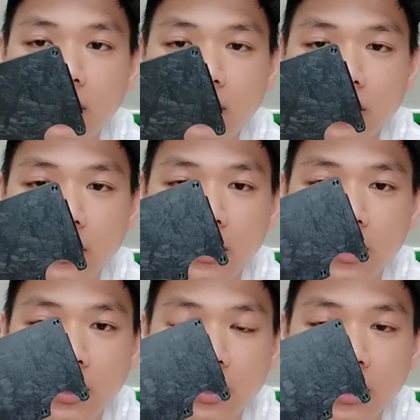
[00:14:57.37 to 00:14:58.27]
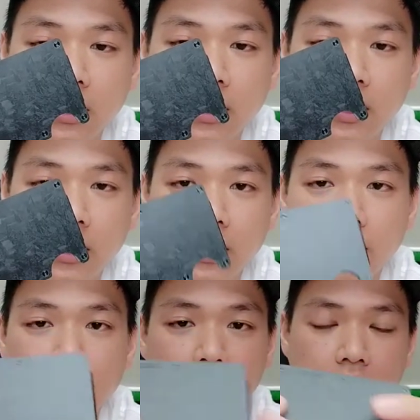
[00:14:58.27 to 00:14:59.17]
Okay, and
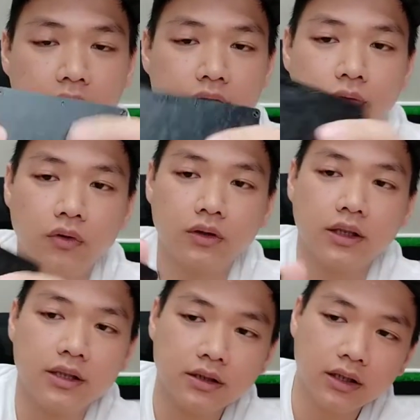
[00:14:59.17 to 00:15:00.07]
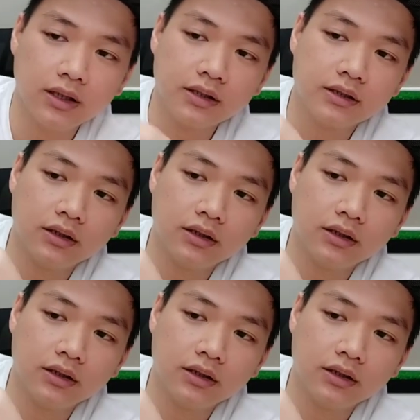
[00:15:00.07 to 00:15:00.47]
as for the inside, it's